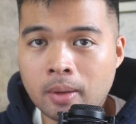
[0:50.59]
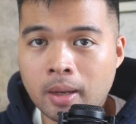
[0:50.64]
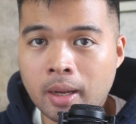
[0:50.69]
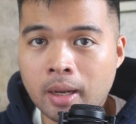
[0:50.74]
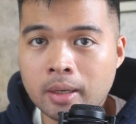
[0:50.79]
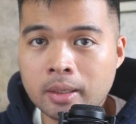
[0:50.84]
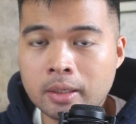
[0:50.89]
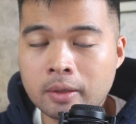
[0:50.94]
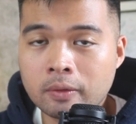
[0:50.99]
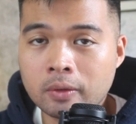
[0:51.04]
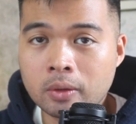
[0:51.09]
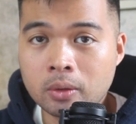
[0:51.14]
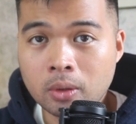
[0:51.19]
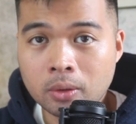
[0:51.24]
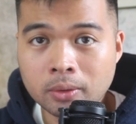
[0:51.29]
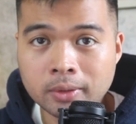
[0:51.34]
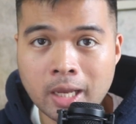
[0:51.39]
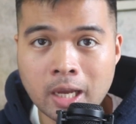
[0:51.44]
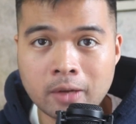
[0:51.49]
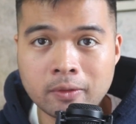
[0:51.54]
And if you
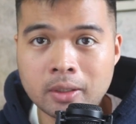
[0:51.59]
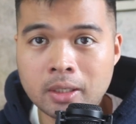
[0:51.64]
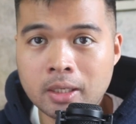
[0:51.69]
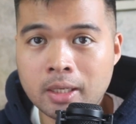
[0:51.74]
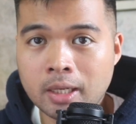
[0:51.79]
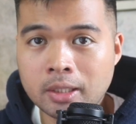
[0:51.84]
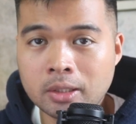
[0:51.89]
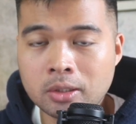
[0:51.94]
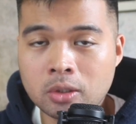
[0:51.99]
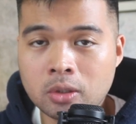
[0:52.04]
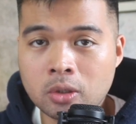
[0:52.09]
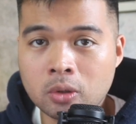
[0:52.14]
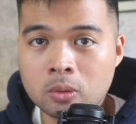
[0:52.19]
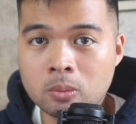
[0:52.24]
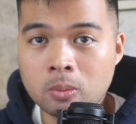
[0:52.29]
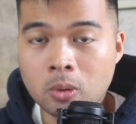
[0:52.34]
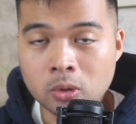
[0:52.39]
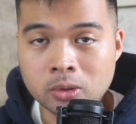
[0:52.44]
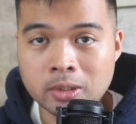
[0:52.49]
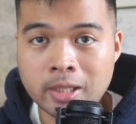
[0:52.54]
don't have it yet, you'll
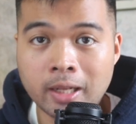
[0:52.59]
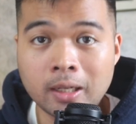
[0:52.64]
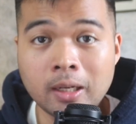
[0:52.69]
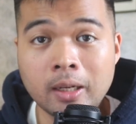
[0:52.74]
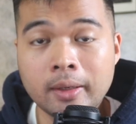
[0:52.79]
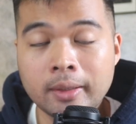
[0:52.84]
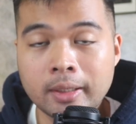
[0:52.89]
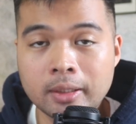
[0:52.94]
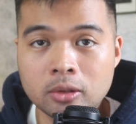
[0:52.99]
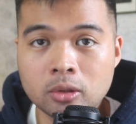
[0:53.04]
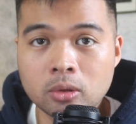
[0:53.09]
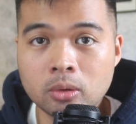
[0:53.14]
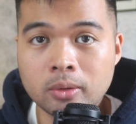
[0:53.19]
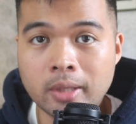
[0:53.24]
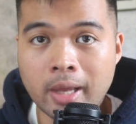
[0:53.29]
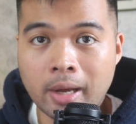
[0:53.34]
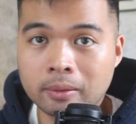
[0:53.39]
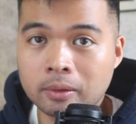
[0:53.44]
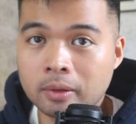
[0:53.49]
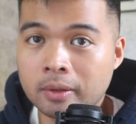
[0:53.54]
most likely need to
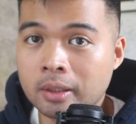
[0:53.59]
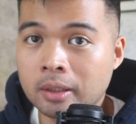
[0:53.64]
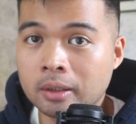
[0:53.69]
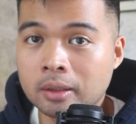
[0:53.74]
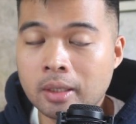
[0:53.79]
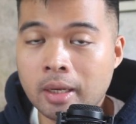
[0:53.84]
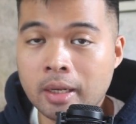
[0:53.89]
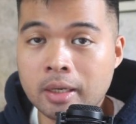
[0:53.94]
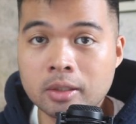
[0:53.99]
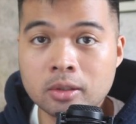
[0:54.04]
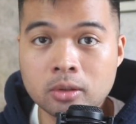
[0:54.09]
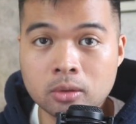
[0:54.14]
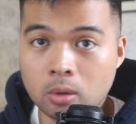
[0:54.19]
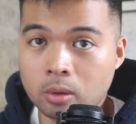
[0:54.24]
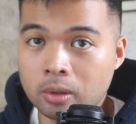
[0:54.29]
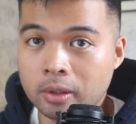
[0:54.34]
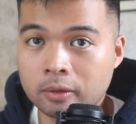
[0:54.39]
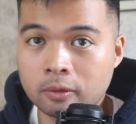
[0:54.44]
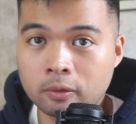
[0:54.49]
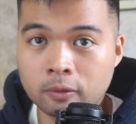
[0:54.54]
download it and
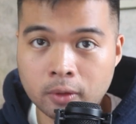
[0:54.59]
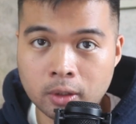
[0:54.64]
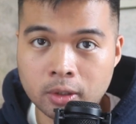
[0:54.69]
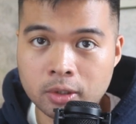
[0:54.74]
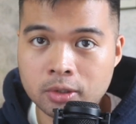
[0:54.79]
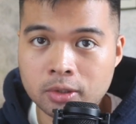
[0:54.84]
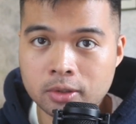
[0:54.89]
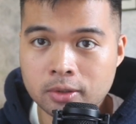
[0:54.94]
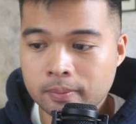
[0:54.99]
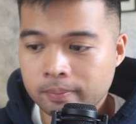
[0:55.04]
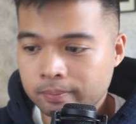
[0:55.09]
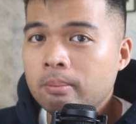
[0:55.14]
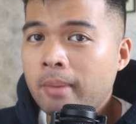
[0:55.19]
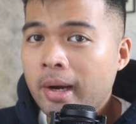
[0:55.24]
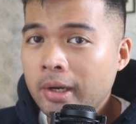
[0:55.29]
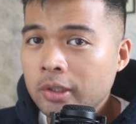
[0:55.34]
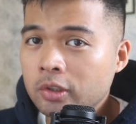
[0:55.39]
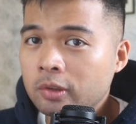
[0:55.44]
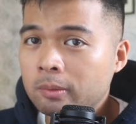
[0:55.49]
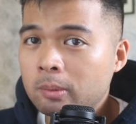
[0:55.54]
install it first.
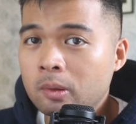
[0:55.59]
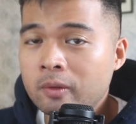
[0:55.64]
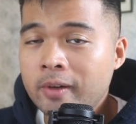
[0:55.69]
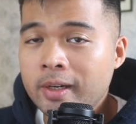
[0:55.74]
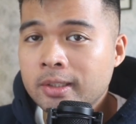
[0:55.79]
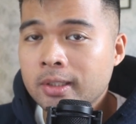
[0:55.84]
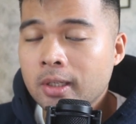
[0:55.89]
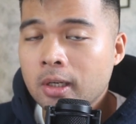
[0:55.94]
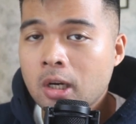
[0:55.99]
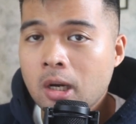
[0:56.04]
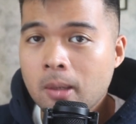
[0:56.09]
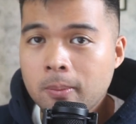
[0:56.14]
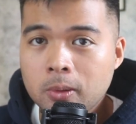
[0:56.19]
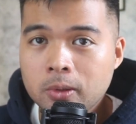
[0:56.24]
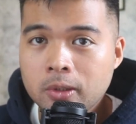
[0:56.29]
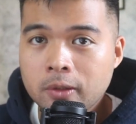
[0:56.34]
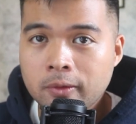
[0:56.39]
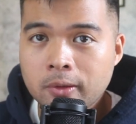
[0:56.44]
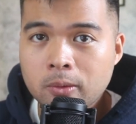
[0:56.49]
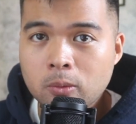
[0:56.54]
Microsoft provides a
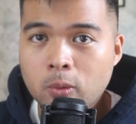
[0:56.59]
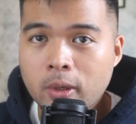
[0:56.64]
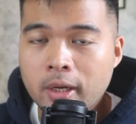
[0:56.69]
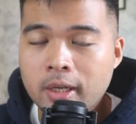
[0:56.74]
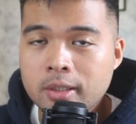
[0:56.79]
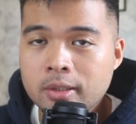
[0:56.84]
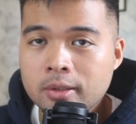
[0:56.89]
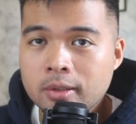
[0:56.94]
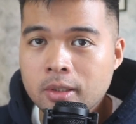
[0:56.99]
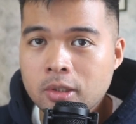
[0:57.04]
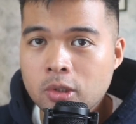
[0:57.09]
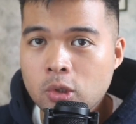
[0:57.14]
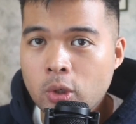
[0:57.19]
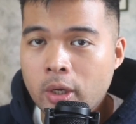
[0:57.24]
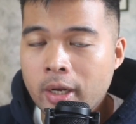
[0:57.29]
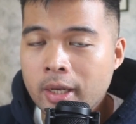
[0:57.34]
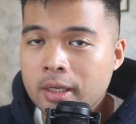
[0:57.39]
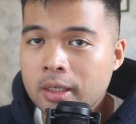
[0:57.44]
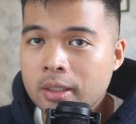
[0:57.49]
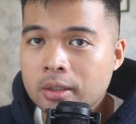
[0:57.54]
couple different ways that you
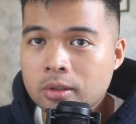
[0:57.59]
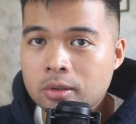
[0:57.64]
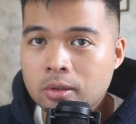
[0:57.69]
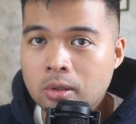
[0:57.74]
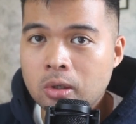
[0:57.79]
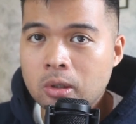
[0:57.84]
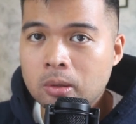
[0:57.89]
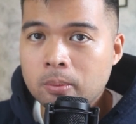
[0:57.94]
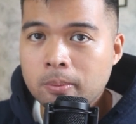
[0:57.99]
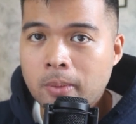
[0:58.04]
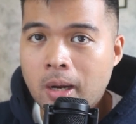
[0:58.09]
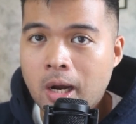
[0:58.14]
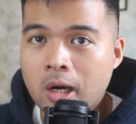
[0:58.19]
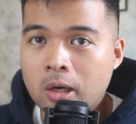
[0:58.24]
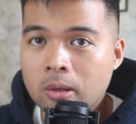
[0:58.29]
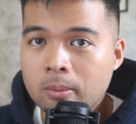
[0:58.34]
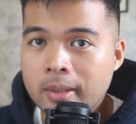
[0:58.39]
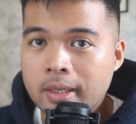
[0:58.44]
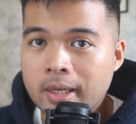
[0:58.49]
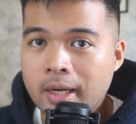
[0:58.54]
can install
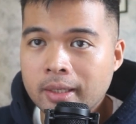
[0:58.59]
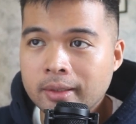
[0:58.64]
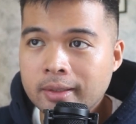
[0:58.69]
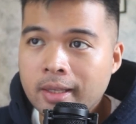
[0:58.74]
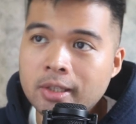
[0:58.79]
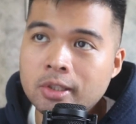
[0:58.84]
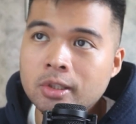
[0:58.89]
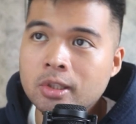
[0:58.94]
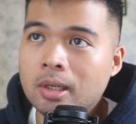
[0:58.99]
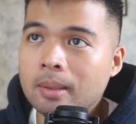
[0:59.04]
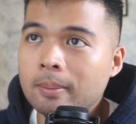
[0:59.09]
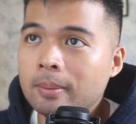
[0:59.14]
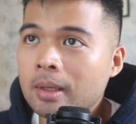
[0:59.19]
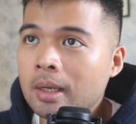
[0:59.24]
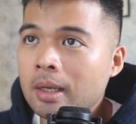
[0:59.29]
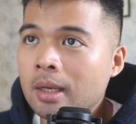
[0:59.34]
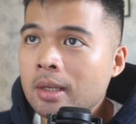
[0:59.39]
Power BI Desktop